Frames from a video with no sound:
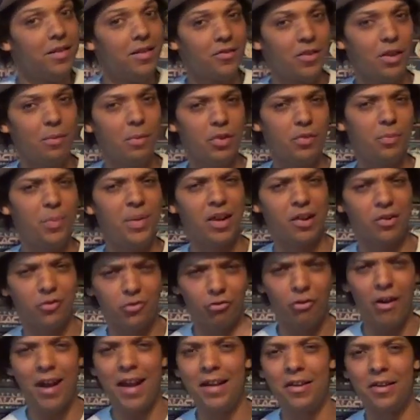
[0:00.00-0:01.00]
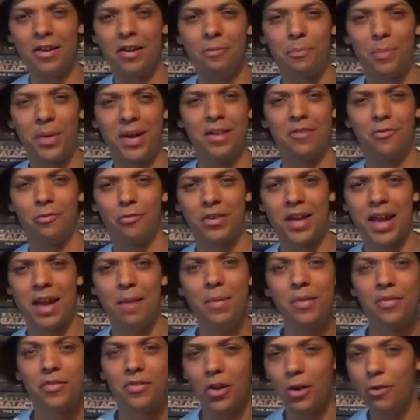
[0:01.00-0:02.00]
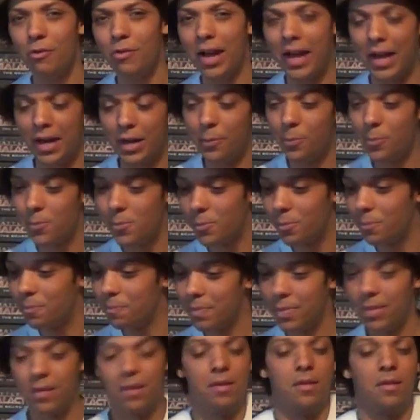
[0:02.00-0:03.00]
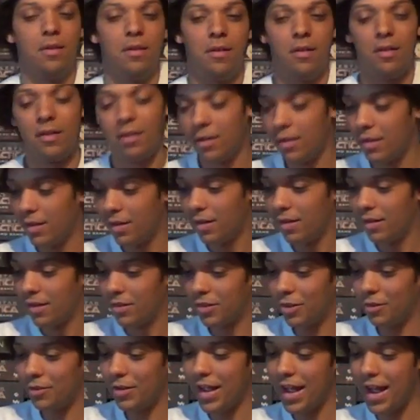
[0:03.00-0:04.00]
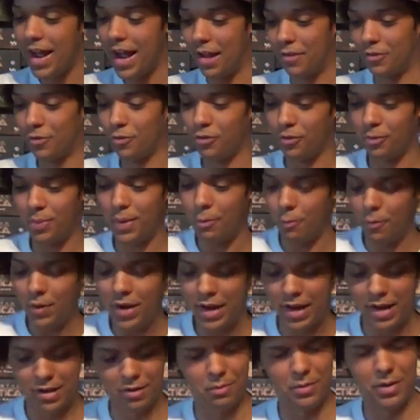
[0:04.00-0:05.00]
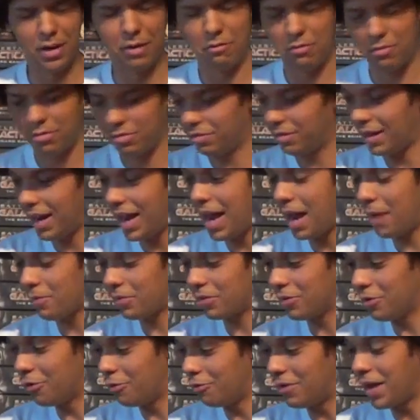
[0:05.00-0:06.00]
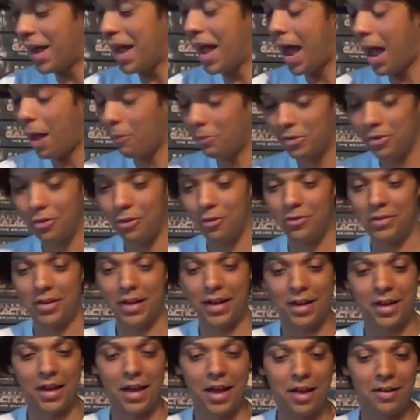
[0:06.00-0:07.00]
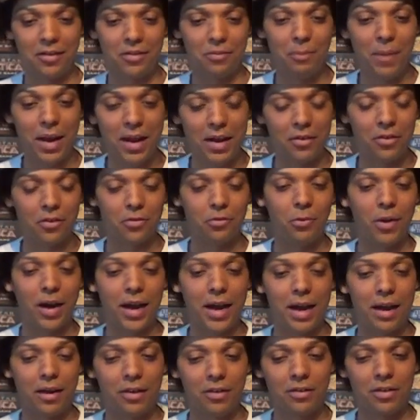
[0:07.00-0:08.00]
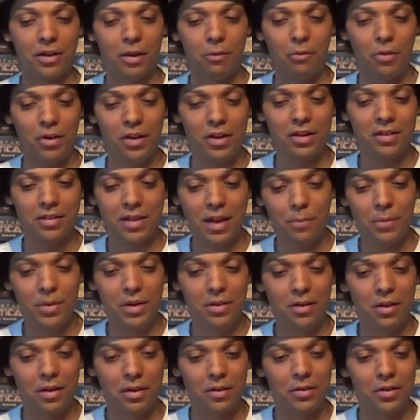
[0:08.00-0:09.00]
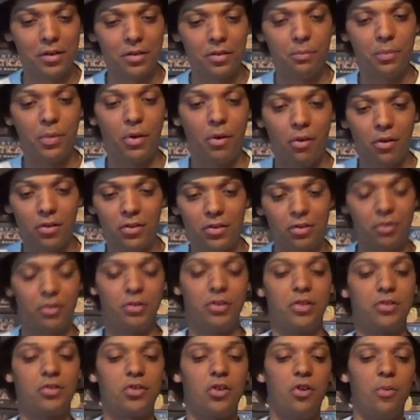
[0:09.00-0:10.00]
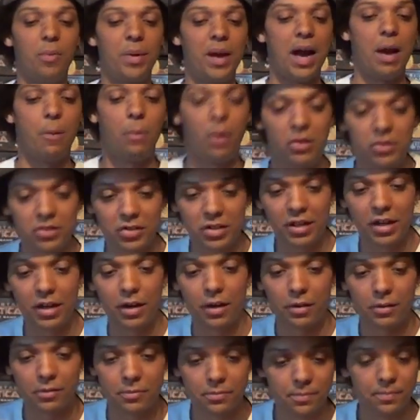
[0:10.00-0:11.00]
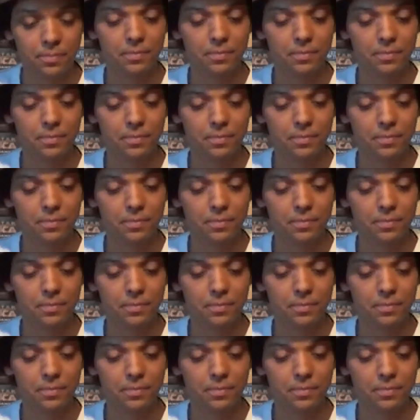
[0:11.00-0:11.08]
So he must have been like a trader, but he sort of came in so late. So yeah, so it was a bit weird. I'm like, absolute, absolute dickhead, just making us wait, and it's like, why do not you just let me look in the box? You could have just told me how much they are.